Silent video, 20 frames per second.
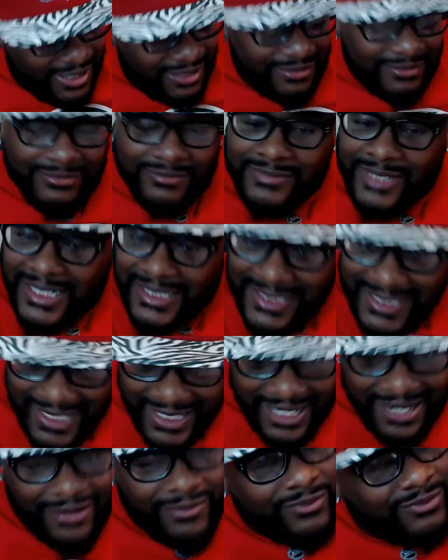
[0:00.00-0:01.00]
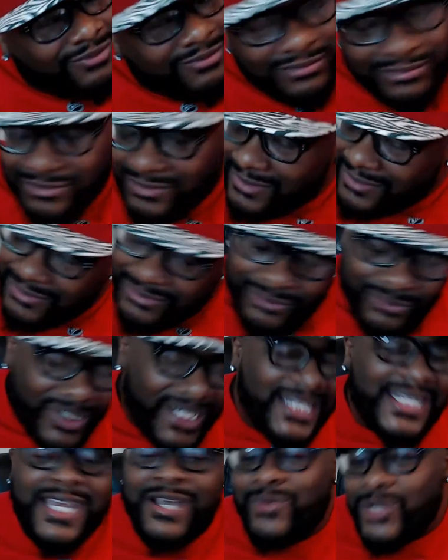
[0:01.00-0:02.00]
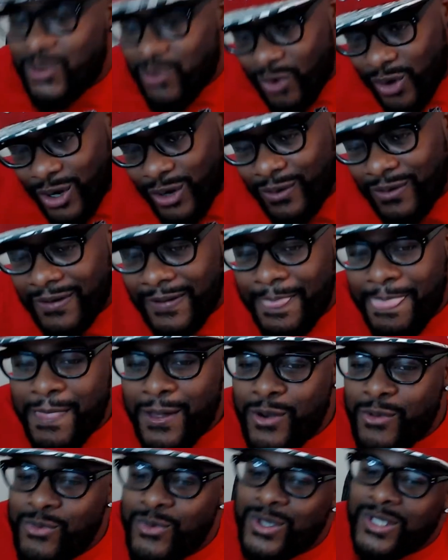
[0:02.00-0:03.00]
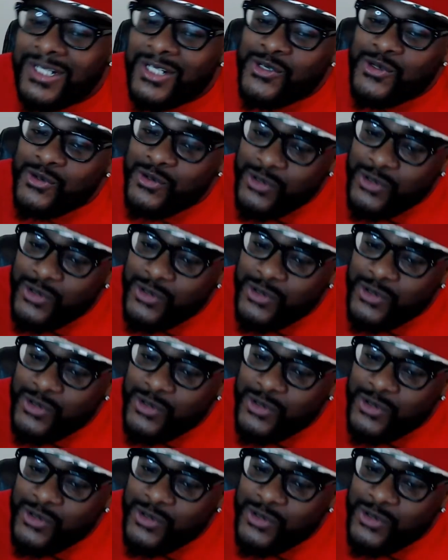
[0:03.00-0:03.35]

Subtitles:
Like I said, what I did was wrong. So June